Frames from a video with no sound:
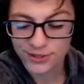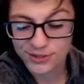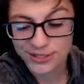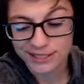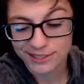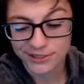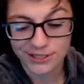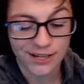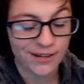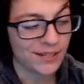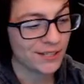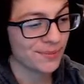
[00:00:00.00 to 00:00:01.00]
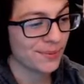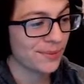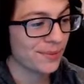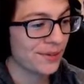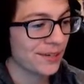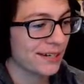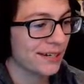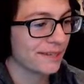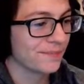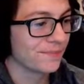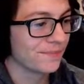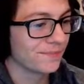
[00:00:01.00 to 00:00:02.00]
Venusaur. a little scared because of
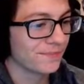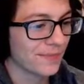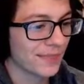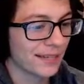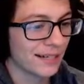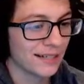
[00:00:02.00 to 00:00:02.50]
Primarina.